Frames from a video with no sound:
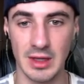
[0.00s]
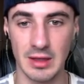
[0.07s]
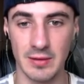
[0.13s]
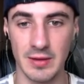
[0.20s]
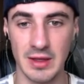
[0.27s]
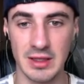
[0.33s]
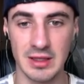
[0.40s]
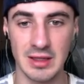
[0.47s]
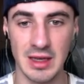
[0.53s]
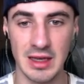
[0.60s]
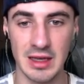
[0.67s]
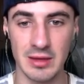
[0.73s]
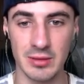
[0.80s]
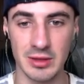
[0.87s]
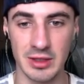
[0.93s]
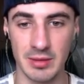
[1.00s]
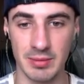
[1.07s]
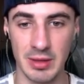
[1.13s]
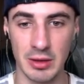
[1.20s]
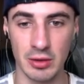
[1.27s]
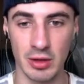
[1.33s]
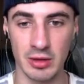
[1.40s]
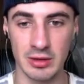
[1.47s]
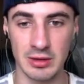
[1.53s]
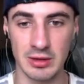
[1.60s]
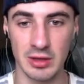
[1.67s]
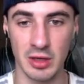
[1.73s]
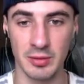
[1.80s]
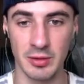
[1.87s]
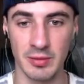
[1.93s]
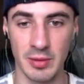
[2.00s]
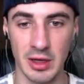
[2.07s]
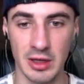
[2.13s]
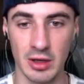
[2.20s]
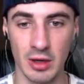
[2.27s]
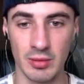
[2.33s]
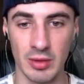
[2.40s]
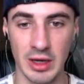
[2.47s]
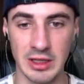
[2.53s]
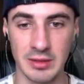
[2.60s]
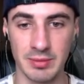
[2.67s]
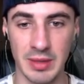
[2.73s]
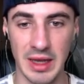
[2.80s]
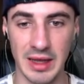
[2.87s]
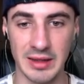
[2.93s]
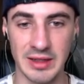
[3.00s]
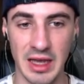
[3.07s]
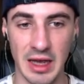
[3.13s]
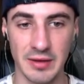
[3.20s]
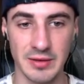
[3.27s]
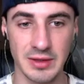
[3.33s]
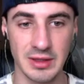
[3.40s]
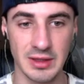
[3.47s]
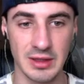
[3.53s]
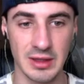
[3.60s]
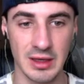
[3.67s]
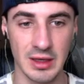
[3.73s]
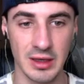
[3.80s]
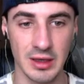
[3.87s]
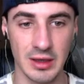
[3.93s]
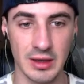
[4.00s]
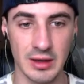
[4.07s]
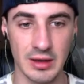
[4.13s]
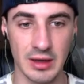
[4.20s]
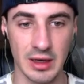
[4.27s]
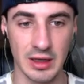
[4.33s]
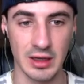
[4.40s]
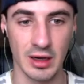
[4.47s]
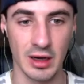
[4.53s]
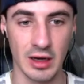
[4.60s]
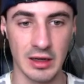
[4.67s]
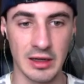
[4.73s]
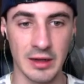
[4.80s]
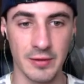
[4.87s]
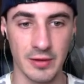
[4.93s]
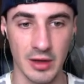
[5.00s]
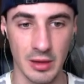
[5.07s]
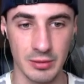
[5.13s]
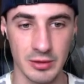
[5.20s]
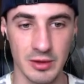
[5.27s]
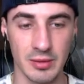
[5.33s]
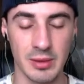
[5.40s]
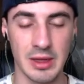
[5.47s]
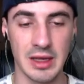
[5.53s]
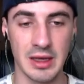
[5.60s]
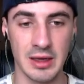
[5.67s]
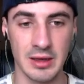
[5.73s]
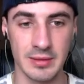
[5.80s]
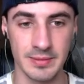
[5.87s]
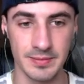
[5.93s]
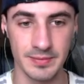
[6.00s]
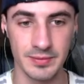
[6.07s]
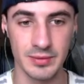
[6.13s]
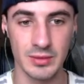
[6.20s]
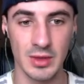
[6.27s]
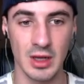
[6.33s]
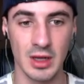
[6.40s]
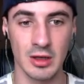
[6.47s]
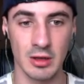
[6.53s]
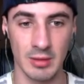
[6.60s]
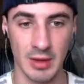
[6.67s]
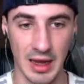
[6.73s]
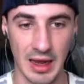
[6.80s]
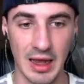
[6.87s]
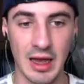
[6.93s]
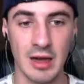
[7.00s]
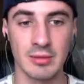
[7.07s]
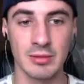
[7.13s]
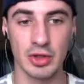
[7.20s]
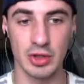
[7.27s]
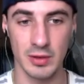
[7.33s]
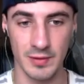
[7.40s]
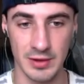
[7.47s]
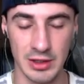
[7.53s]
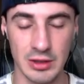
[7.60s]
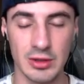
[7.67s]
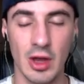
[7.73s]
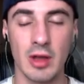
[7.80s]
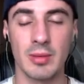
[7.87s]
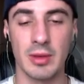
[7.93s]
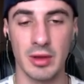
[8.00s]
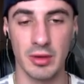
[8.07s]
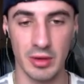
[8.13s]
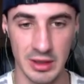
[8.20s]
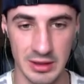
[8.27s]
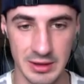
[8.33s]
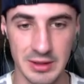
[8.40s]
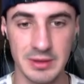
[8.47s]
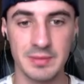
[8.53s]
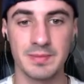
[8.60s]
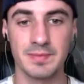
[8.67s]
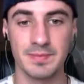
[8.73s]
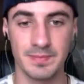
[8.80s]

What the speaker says: If this city was built on top of my comrades' bitter deaths, then I can't live comfortably here, no matter how much of a utopia it is.